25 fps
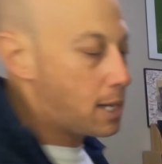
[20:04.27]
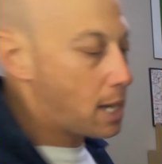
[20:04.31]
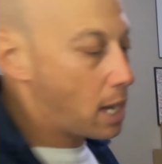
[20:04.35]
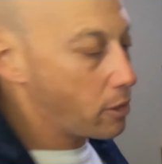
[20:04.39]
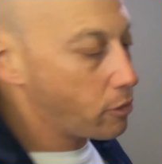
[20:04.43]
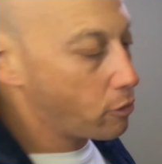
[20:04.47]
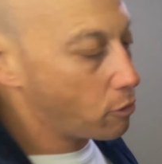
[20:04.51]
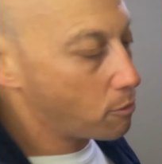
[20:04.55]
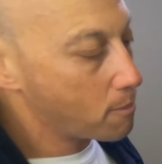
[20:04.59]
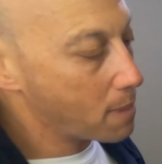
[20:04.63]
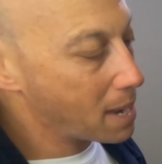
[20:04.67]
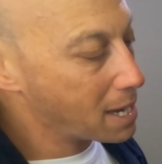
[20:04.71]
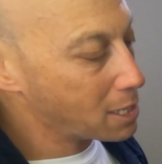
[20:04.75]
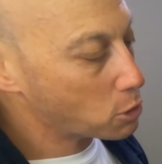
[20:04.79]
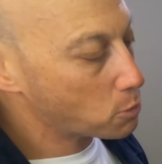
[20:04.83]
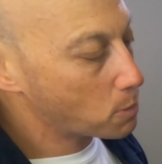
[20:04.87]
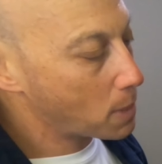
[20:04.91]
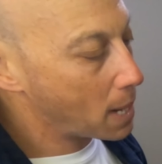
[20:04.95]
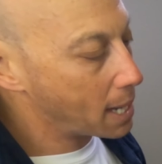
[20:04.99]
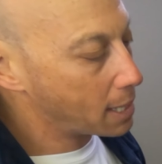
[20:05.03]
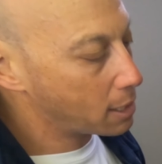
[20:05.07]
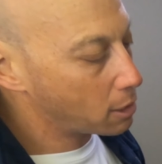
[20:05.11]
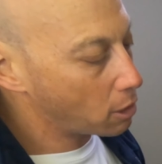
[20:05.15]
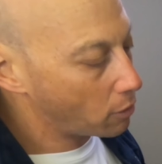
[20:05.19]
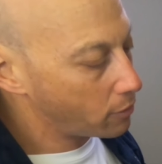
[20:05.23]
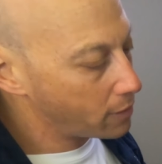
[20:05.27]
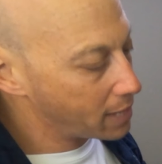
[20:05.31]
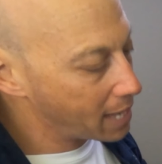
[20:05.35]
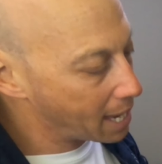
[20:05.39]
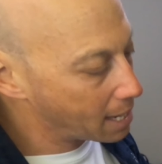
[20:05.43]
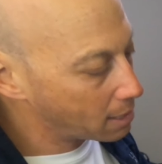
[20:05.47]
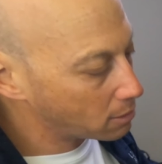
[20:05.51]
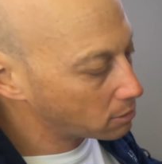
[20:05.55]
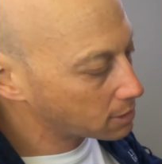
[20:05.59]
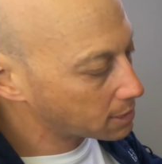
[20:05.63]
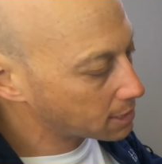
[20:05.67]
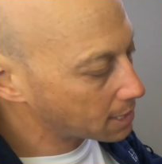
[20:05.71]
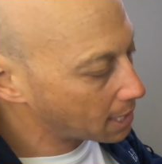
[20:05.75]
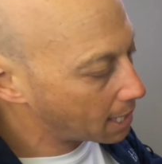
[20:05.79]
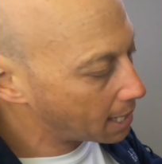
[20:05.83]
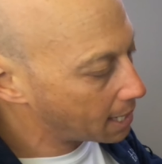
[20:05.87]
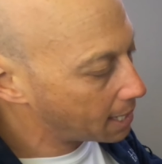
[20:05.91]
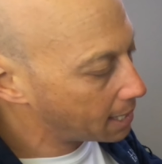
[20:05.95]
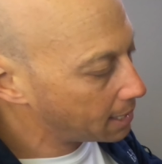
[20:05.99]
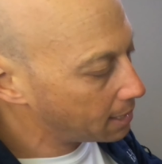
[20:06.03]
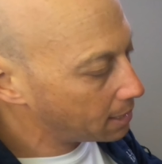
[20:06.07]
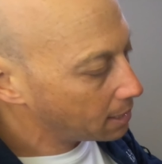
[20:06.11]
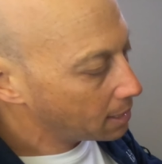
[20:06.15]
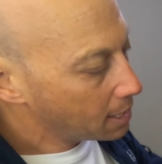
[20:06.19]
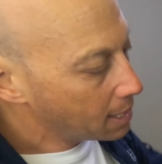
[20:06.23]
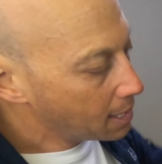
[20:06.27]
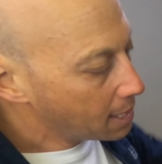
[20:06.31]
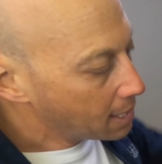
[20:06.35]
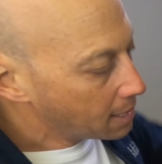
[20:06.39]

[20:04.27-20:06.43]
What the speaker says: another mesh pocket on the outside,